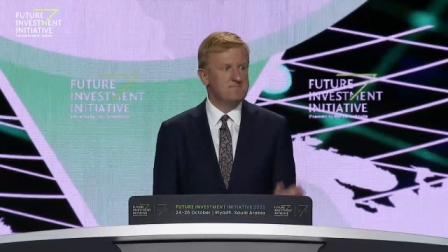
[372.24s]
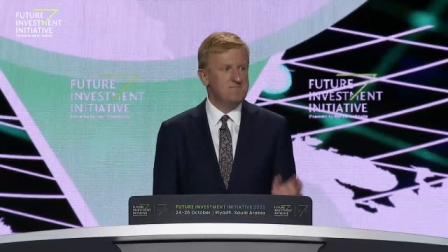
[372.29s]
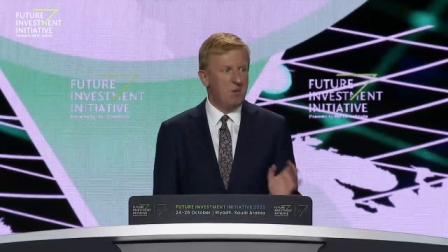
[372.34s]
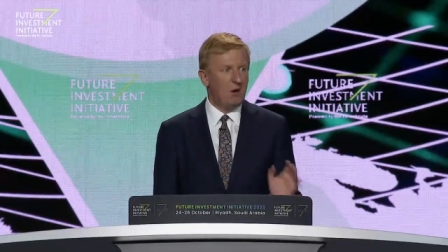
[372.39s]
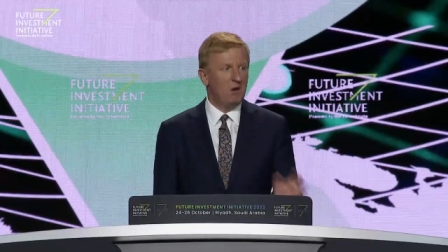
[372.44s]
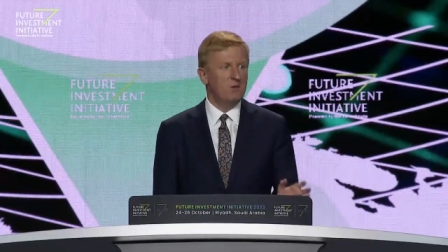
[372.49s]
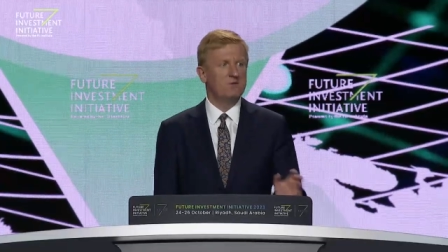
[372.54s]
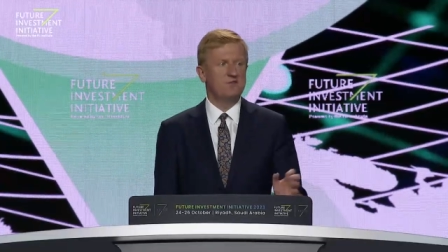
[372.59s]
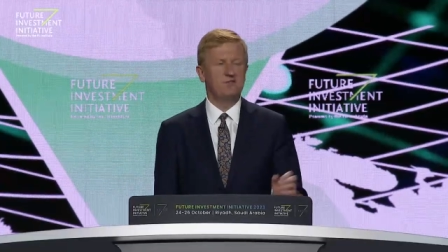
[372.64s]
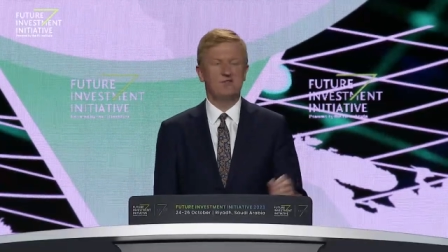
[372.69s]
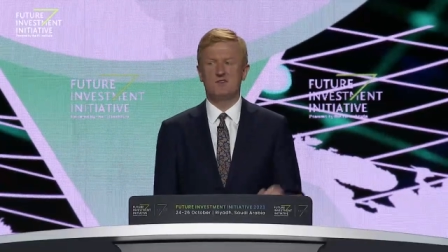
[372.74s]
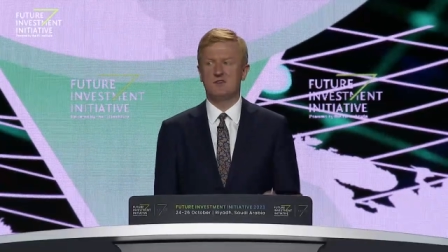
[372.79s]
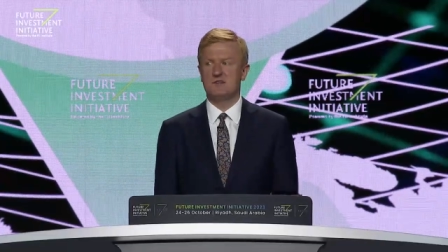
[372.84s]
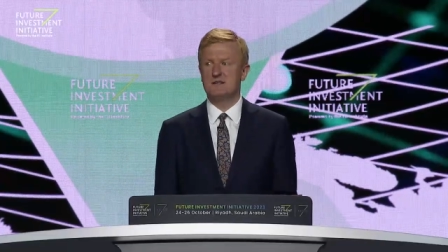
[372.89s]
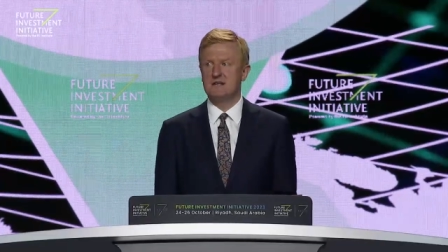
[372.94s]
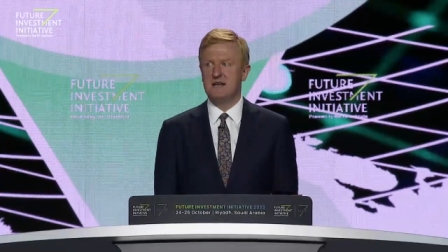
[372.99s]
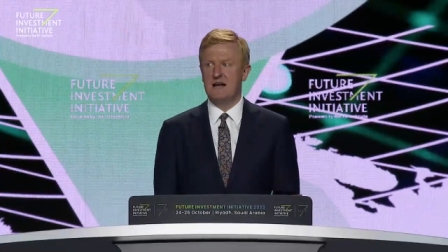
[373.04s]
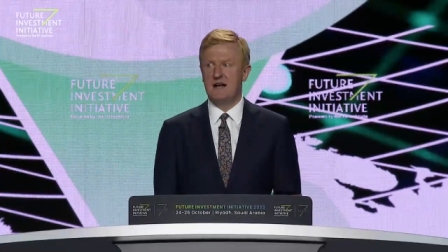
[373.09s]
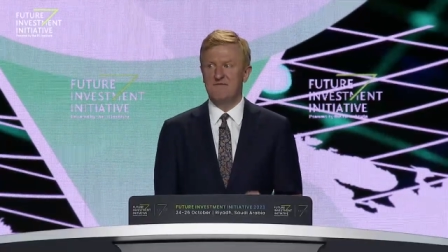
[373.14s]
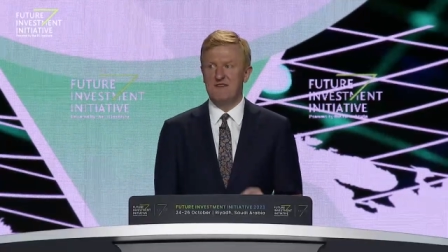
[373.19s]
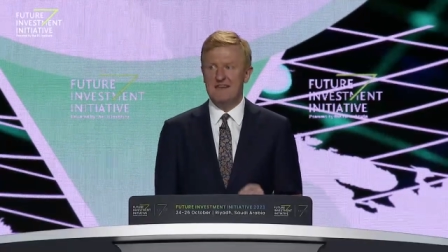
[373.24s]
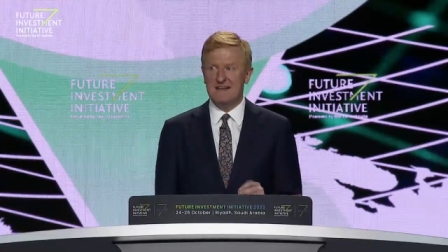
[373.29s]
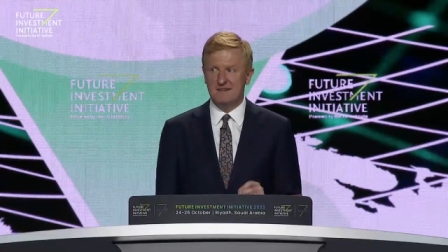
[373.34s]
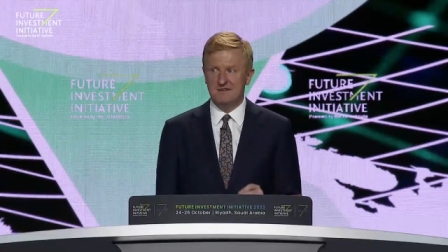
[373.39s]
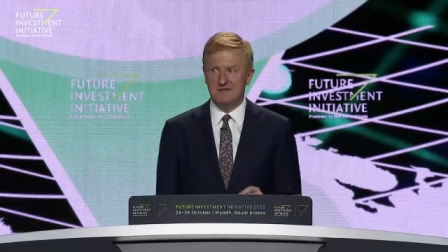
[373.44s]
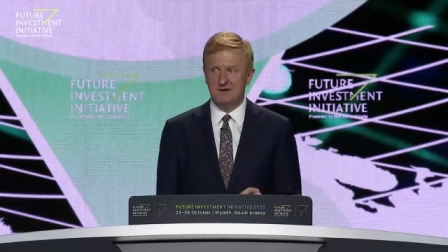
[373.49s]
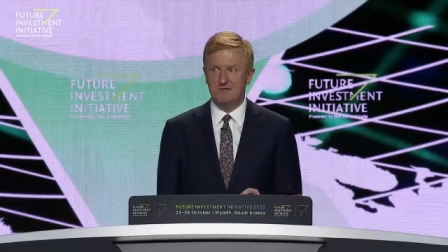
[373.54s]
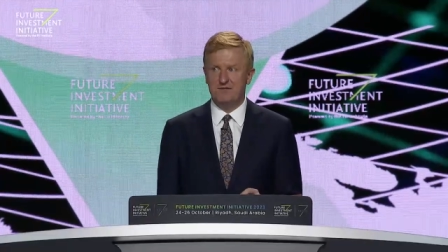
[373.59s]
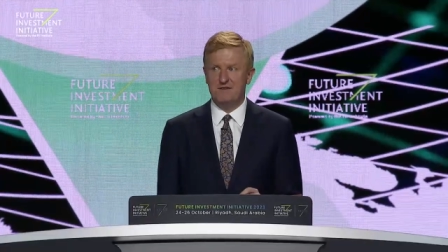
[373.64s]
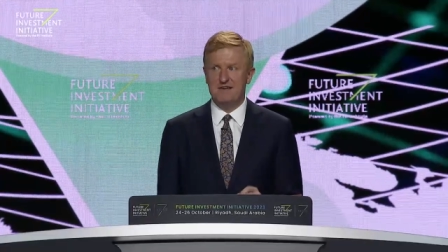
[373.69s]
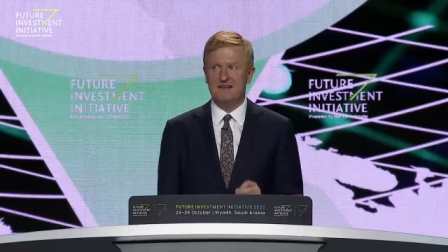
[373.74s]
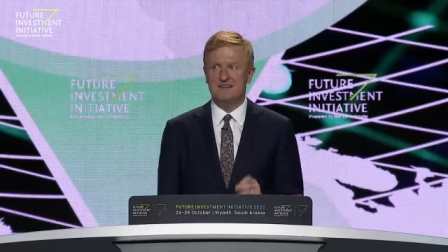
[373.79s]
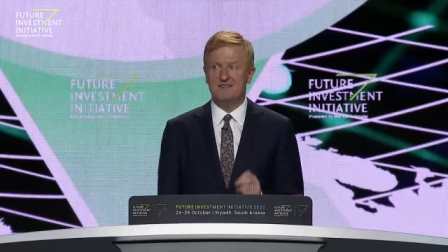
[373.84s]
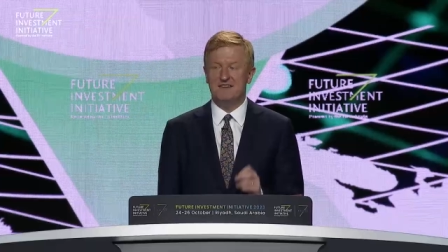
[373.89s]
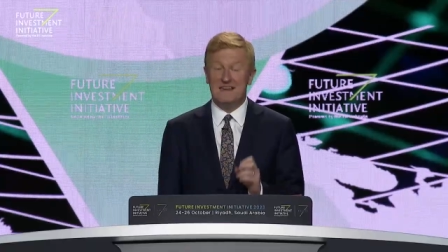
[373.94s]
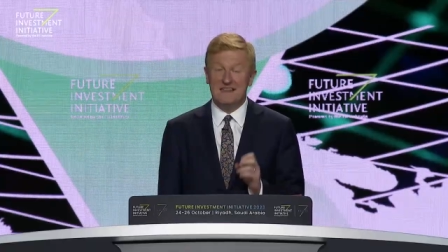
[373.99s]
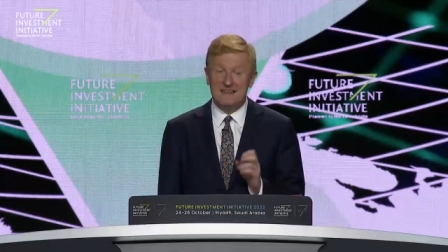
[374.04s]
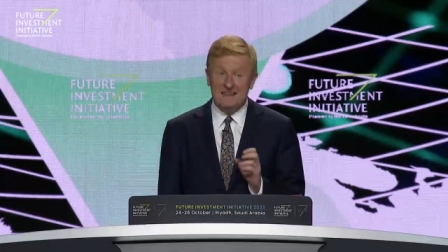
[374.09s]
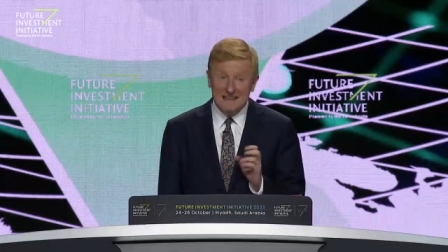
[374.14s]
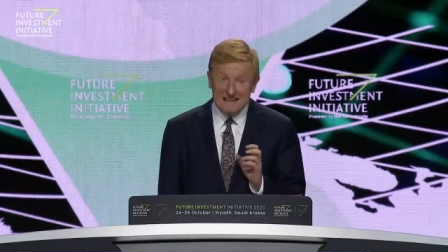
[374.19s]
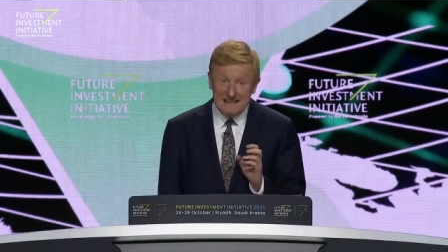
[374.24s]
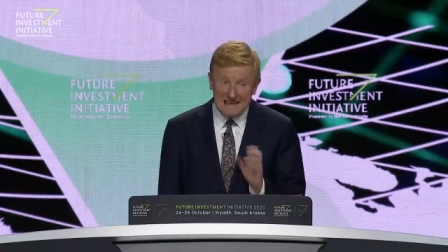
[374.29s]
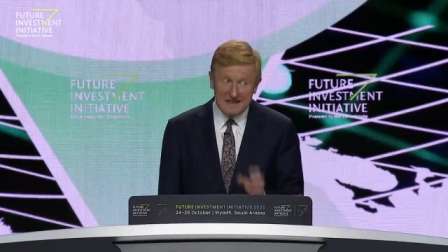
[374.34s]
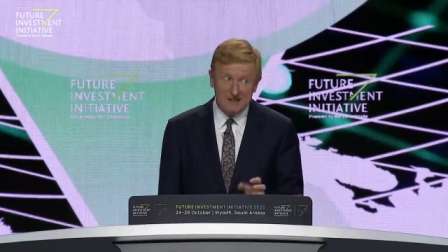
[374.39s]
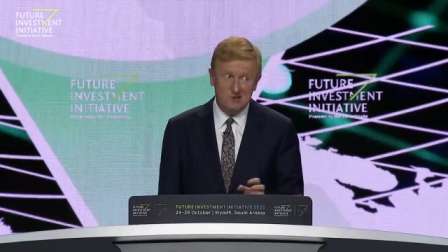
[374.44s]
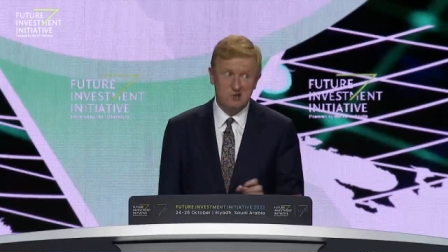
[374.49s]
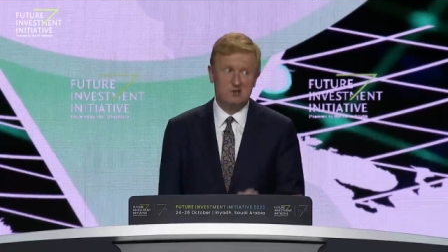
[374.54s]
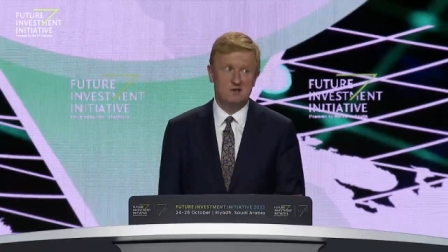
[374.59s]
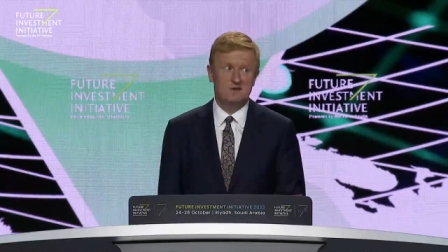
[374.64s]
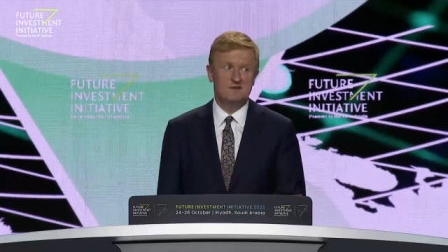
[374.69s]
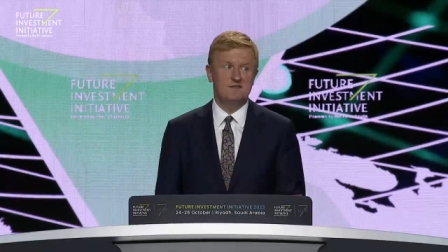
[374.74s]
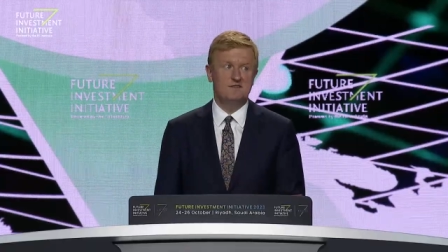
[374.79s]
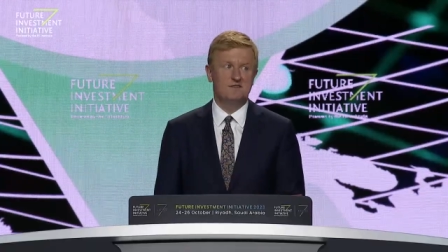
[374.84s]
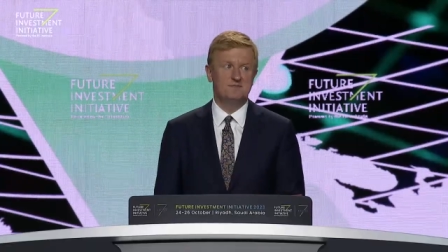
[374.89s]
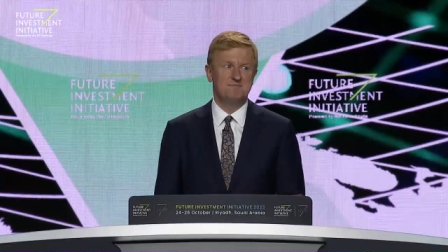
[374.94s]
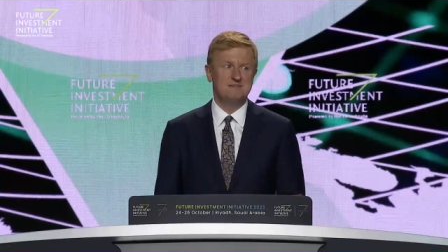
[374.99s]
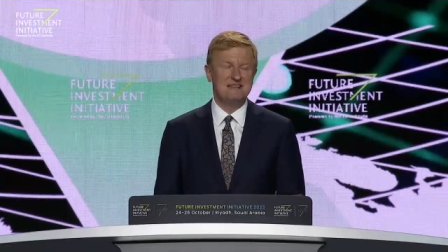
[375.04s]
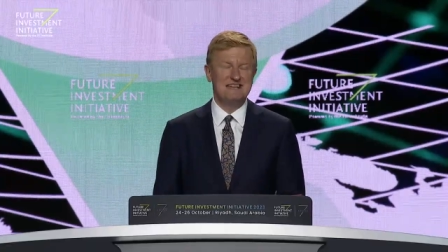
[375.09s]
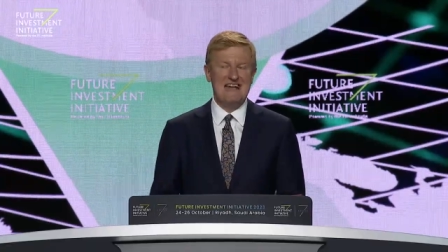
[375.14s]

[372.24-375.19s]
bots have interfered in elections,